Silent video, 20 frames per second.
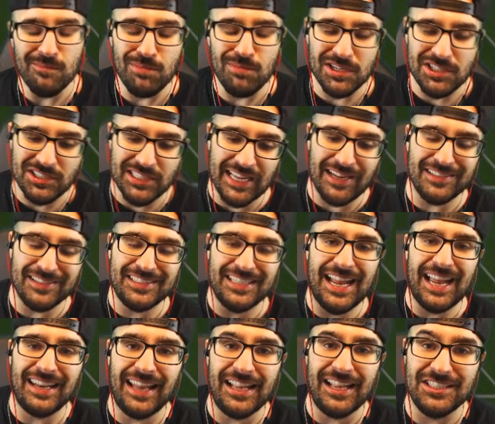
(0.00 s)
But shout out to
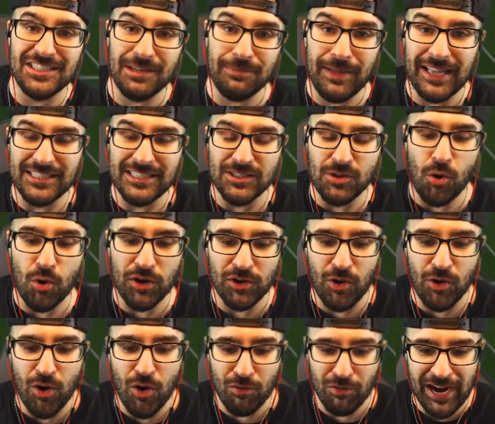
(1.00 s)
that legend, man. Scored a
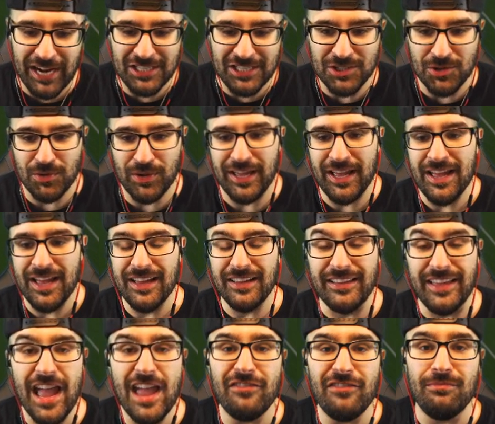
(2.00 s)
goal. Rage quit,
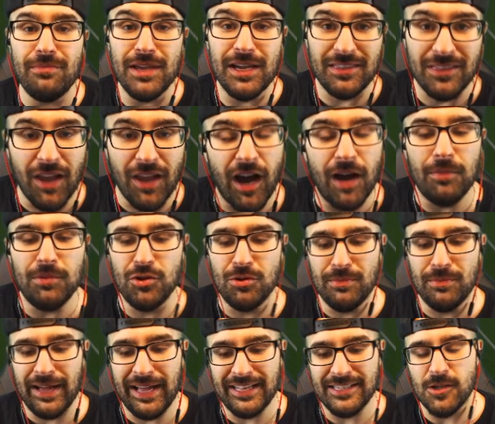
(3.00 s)
gave me a W,
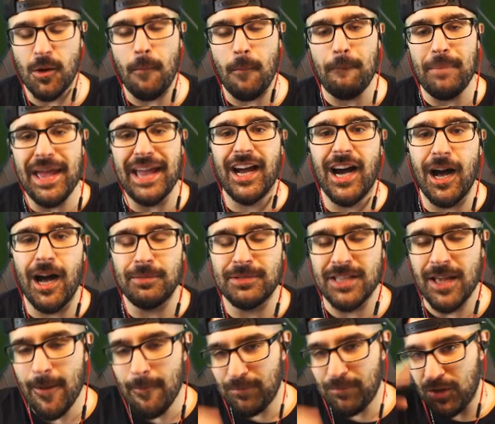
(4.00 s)
man. So big
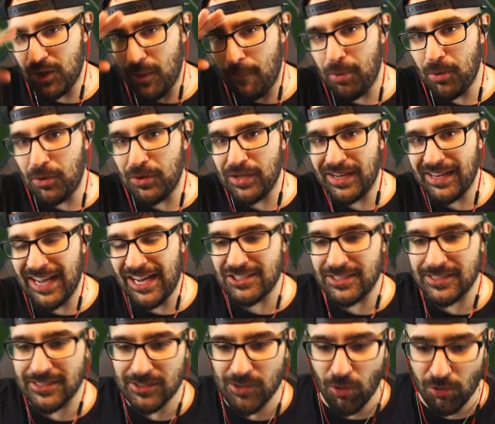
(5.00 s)
ups to the Booyah
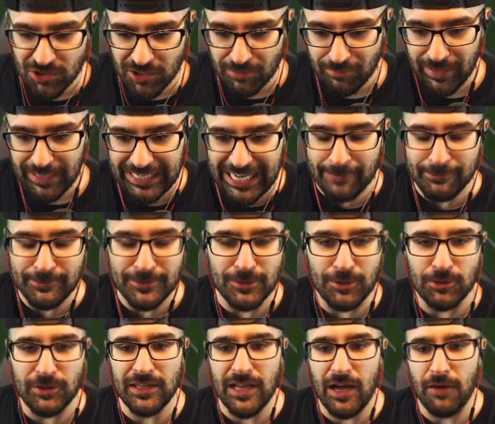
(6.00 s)
Nation soldier, man. I
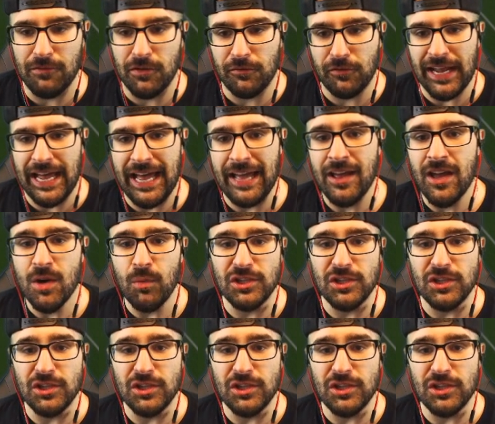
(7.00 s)
absolutely love you for that.